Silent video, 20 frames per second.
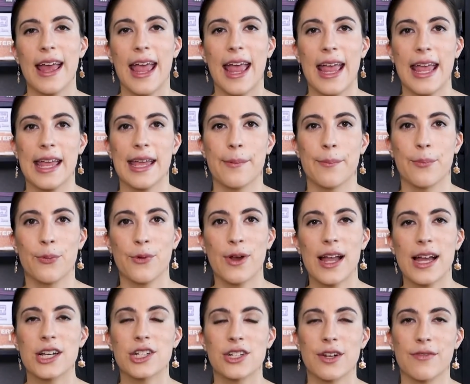a
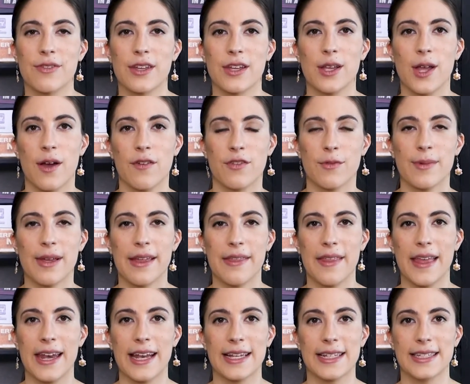branch of the government
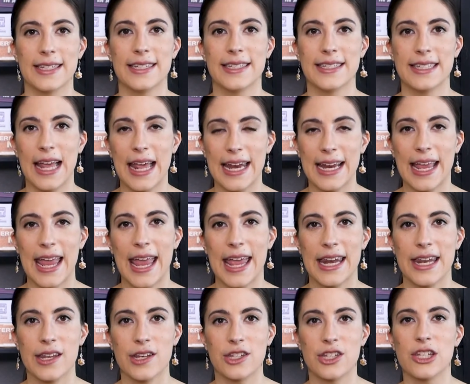that is
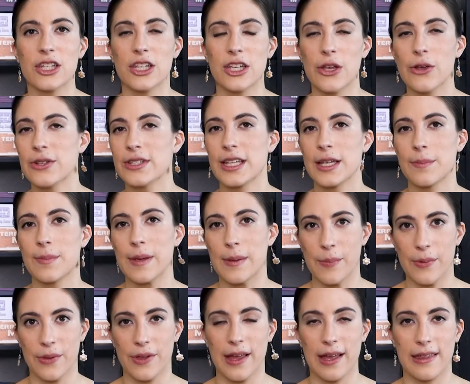dedicated to using
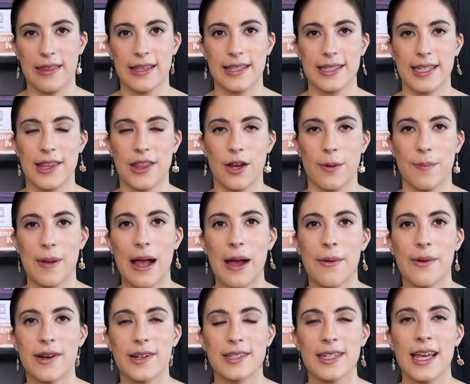people like this and their
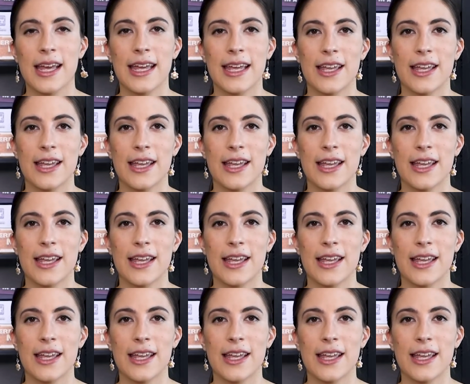powers.